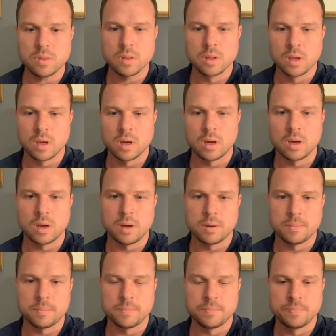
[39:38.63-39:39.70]

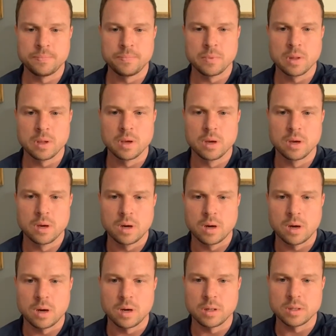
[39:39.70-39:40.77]
Um, all
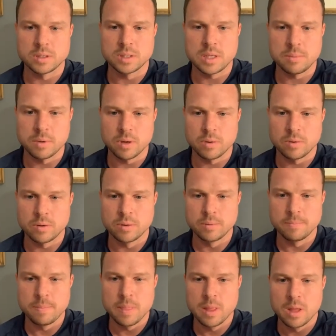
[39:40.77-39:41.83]
right, let's keep going.
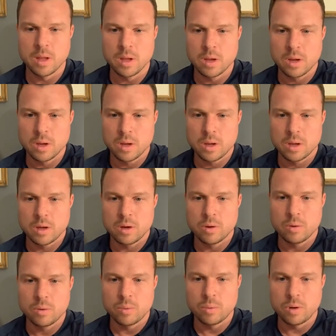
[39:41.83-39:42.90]

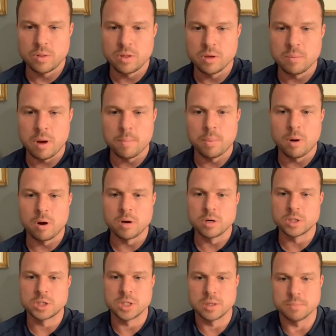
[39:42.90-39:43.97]
What do you think about
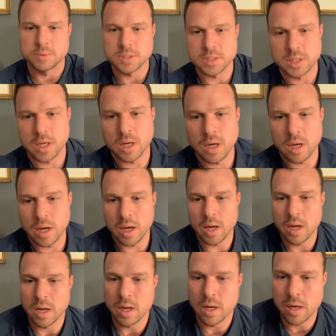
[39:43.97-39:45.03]
partnerships?
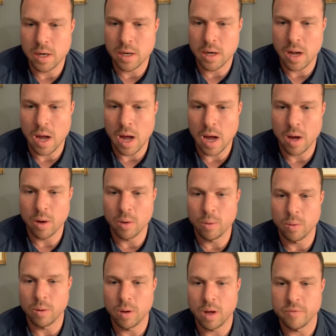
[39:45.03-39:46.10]
And how
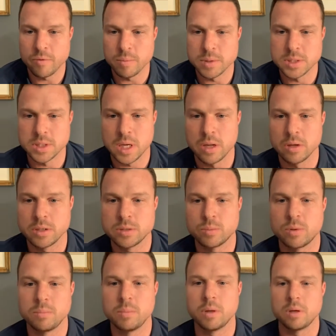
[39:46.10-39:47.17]
have you been scaling to 1
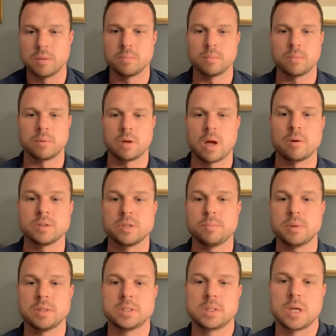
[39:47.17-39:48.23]
million? How has it
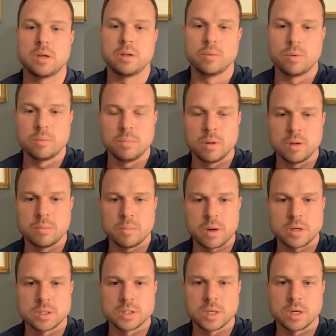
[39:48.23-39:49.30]
been scaling to 1 million by
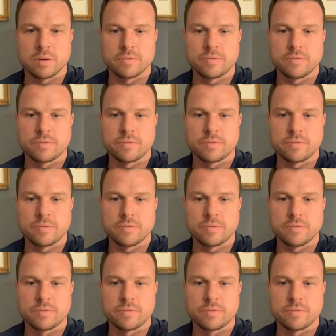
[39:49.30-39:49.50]
yourself?